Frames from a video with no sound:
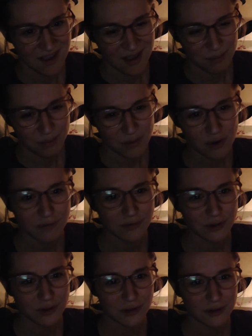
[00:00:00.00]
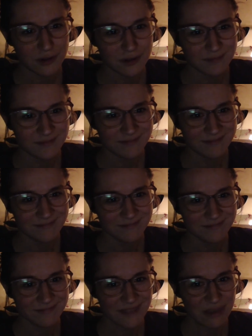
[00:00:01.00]
beautiful
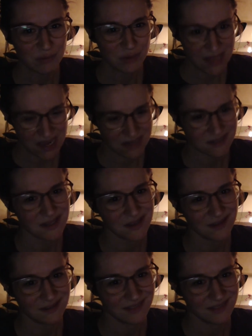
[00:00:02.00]
and relaxing